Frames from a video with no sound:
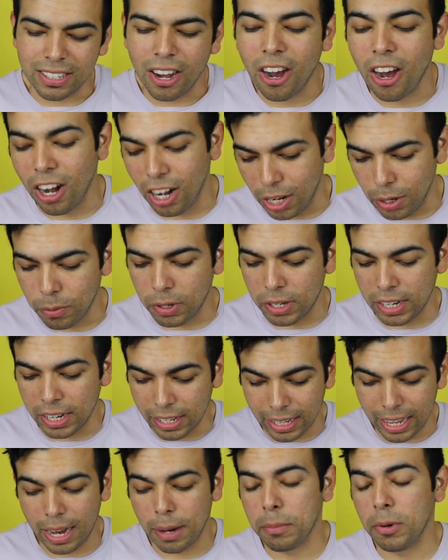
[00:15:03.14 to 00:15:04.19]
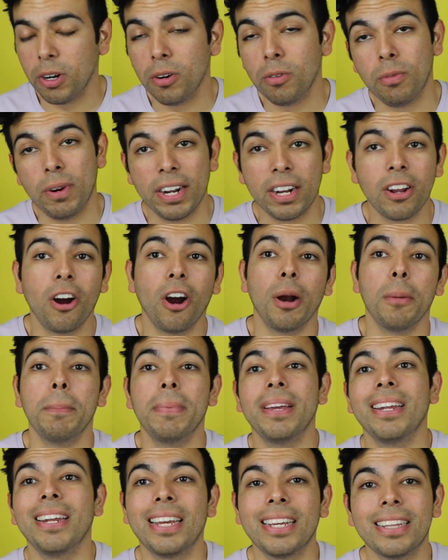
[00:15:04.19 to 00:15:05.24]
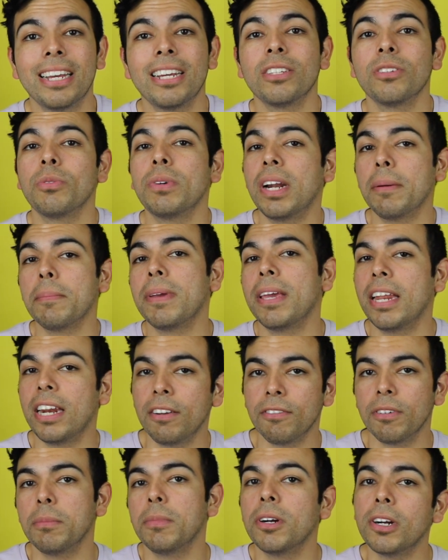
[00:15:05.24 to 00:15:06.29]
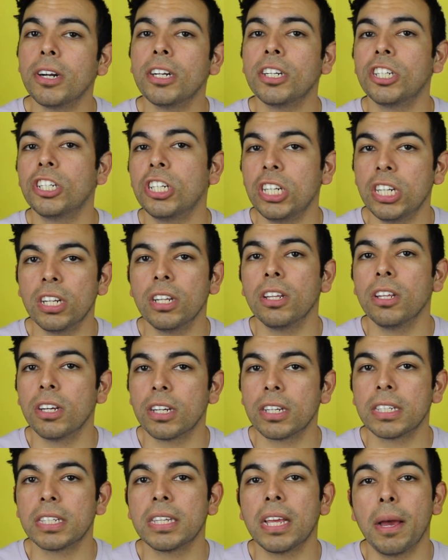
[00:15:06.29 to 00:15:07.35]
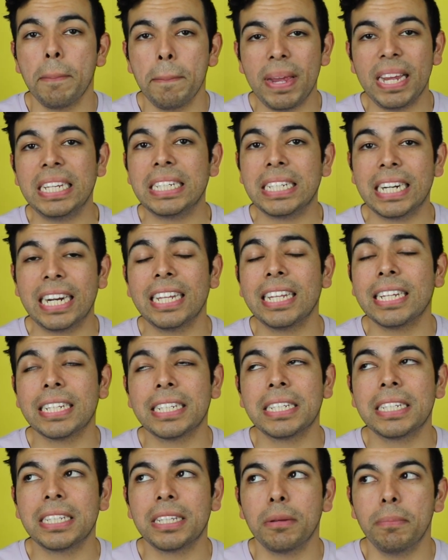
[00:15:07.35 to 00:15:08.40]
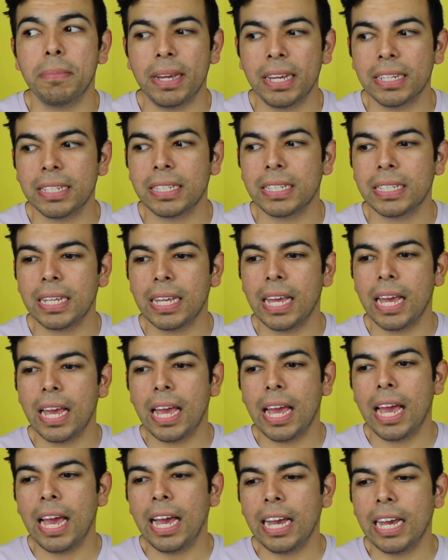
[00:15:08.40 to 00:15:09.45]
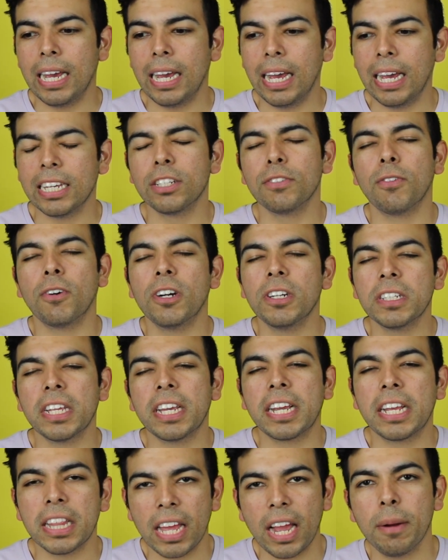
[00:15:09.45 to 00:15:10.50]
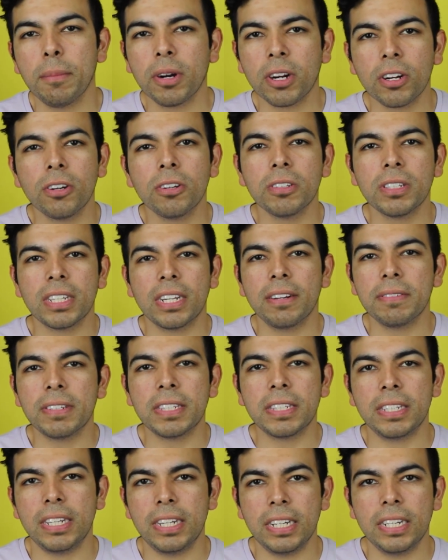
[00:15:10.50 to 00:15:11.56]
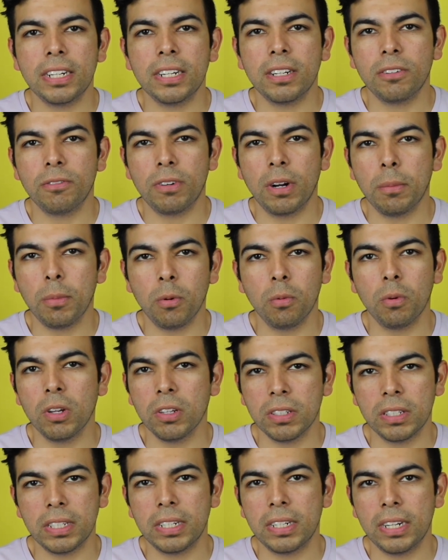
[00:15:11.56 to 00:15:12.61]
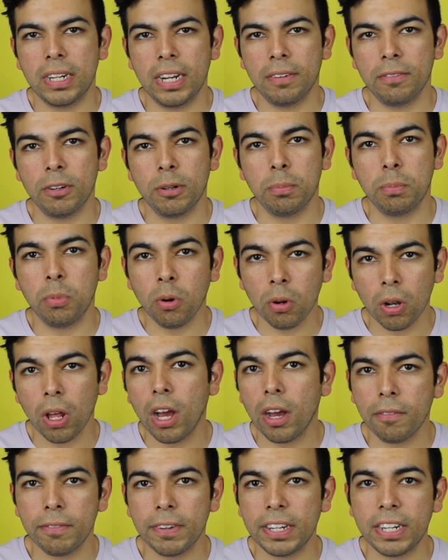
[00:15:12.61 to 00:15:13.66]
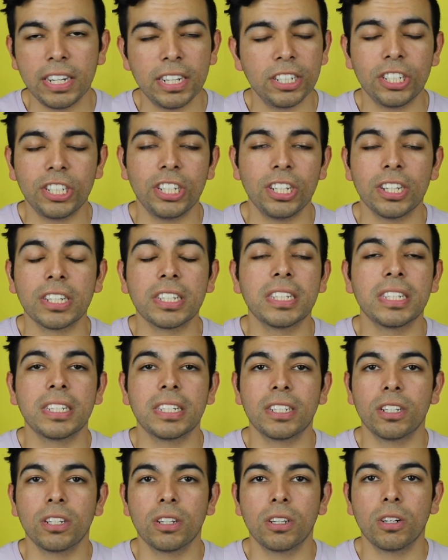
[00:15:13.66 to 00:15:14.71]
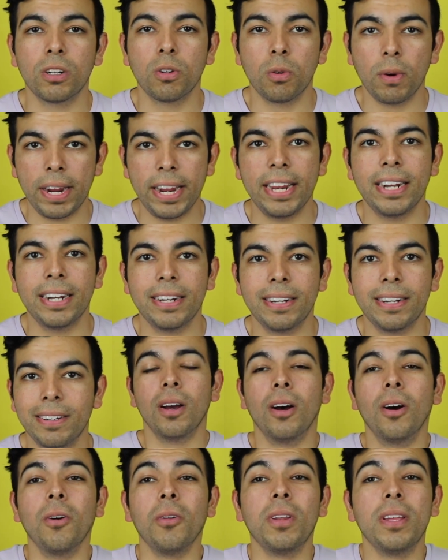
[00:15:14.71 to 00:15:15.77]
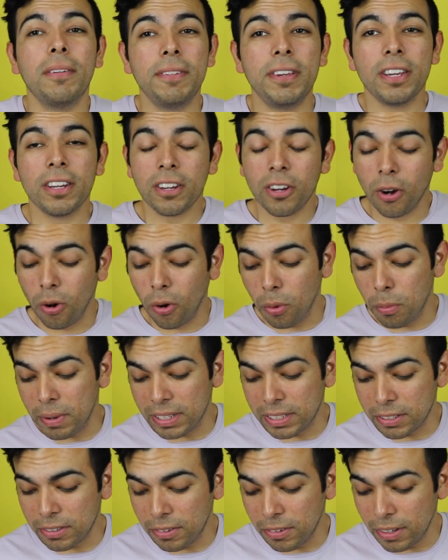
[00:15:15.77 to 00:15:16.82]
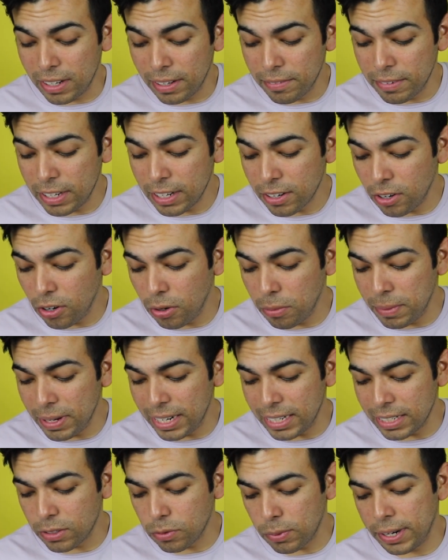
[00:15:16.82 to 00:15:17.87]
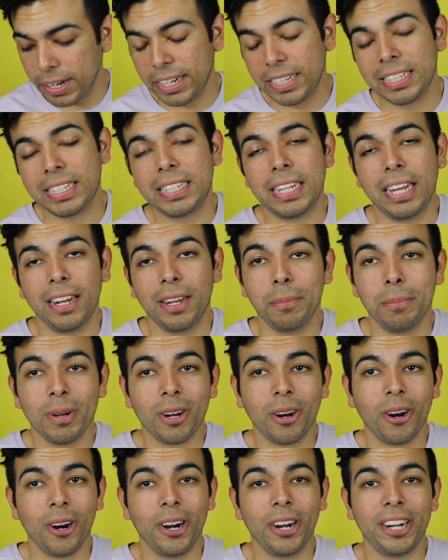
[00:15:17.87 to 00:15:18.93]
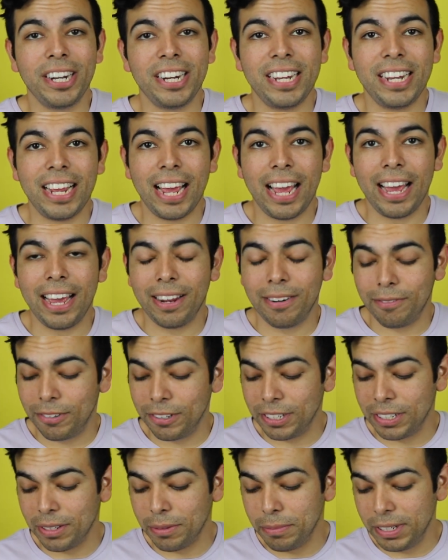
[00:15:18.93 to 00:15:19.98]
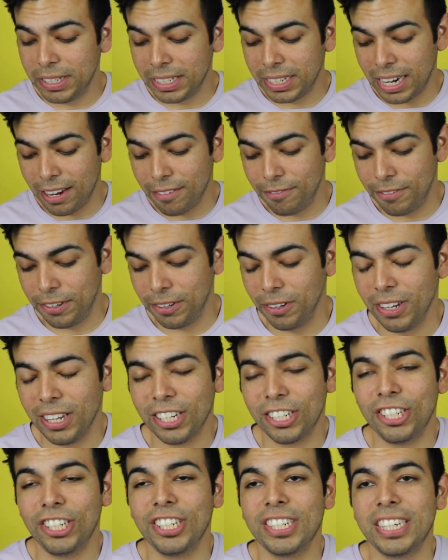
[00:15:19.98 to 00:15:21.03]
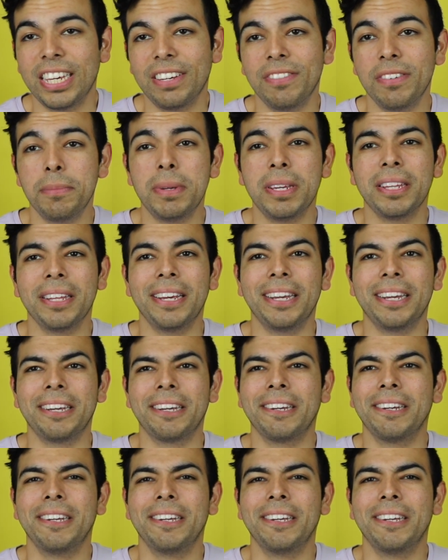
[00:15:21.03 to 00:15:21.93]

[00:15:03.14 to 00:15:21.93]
Hollywood glamour red carpet. Like, that's what I'm getting from her. She looks amazing. I think this is the best as far as like glamour goes that I've seen Rebel Wilson ever pull off in it. She looks great. Olivia Colman. So Olivia Colman is wearing Stella McCartney, and for some reason I feel like she's giving me like